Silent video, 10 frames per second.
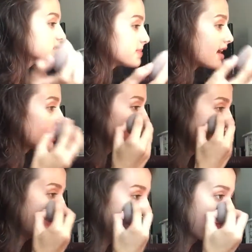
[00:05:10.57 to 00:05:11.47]
goes
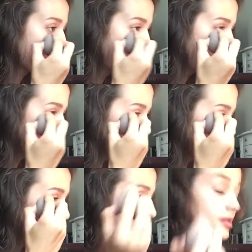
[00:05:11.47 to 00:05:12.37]
by and
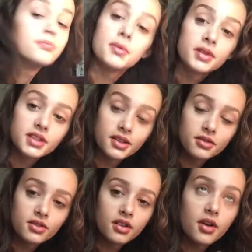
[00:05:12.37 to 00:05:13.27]
my birthday.
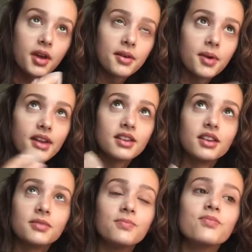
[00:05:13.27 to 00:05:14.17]
Okay, wait,
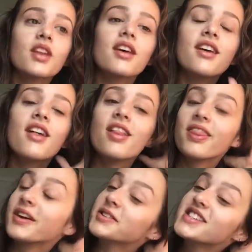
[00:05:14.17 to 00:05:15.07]
no.
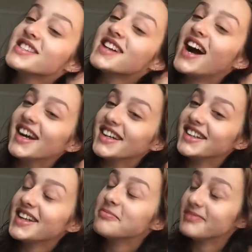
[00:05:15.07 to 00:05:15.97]
There's this guy
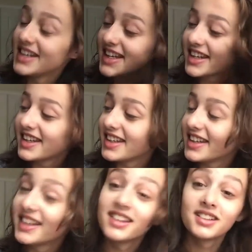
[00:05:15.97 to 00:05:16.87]
named Nick
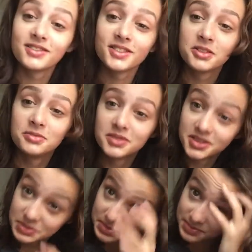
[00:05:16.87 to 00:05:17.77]
in our
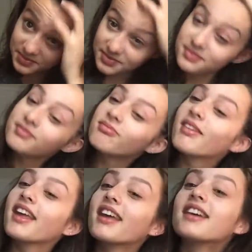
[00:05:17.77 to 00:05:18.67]
homeroom,
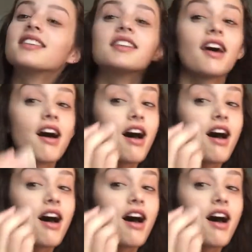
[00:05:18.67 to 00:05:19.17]
and